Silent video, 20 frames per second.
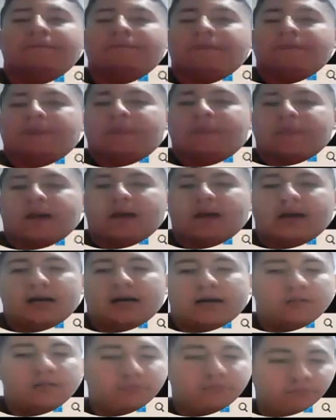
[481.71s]
uh,
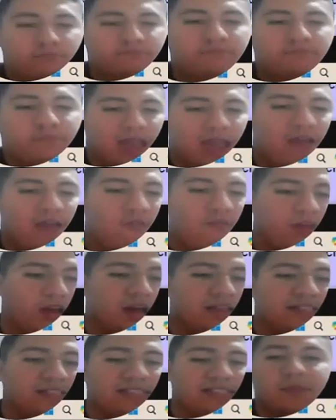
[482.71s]
every
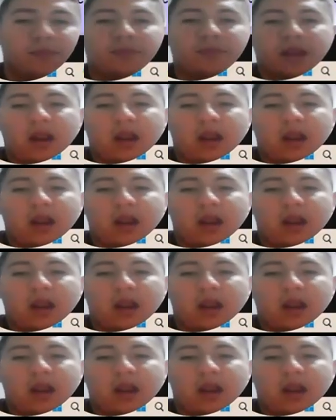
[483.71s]
concept that I already